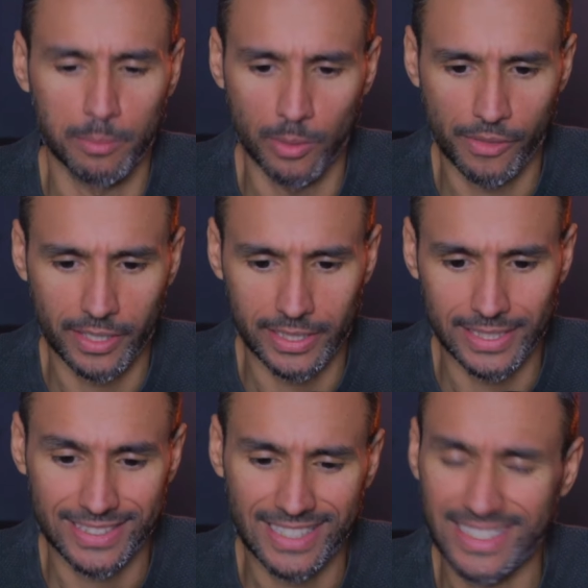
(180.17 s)
little bit of
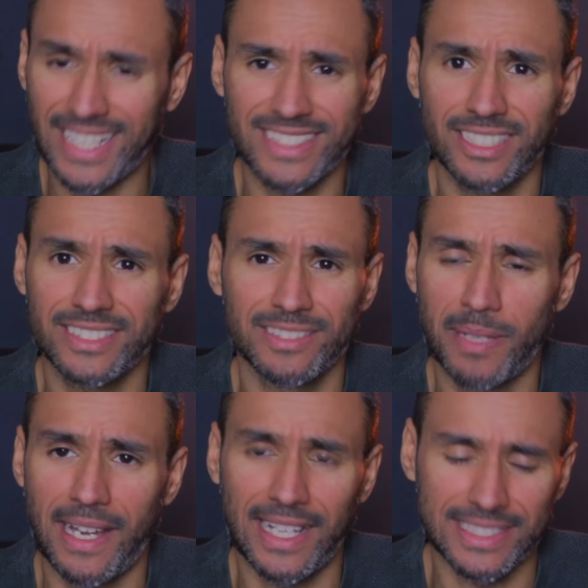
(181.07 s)
both, I guess. That
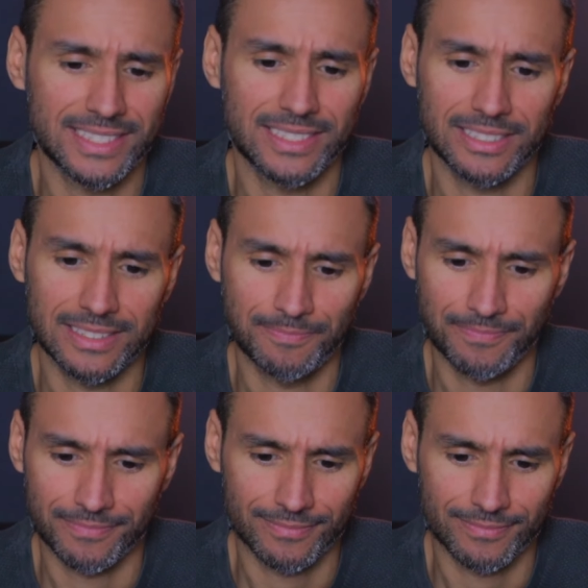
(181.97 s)
doesn't pass
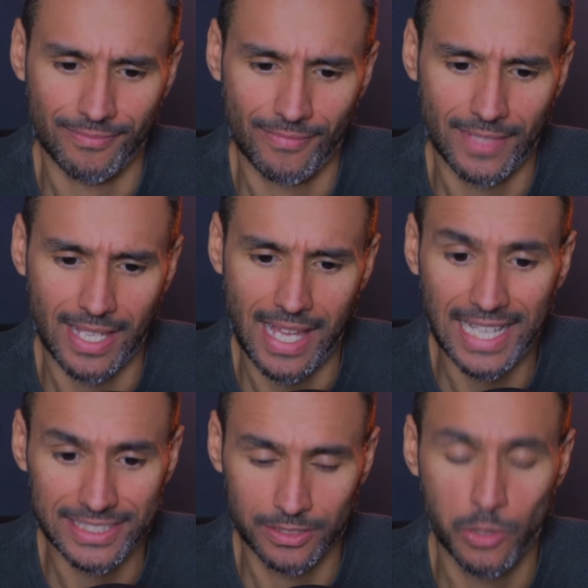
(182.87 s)

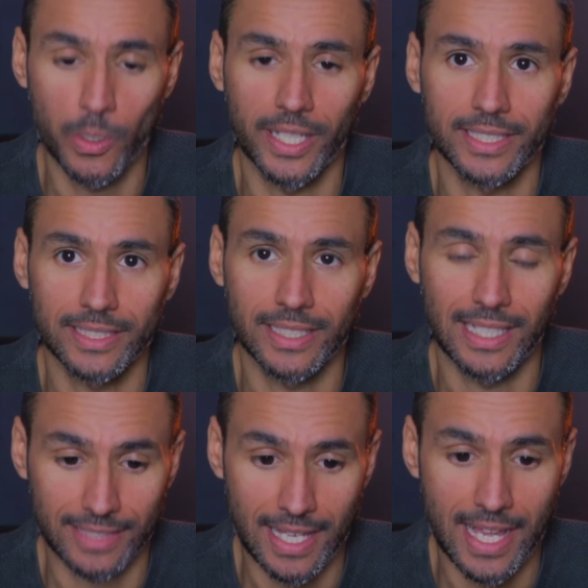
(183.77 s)
as
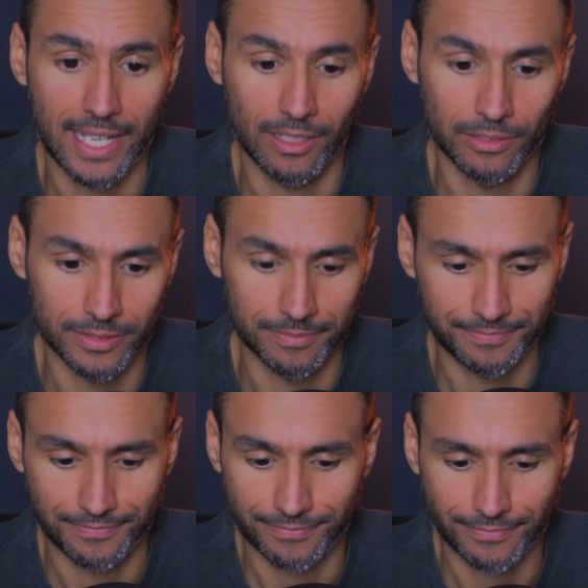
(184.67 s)
quick as a
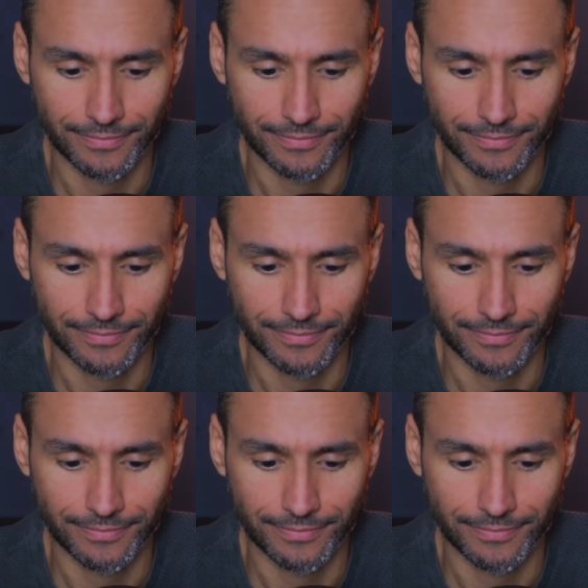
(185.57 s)
hangover.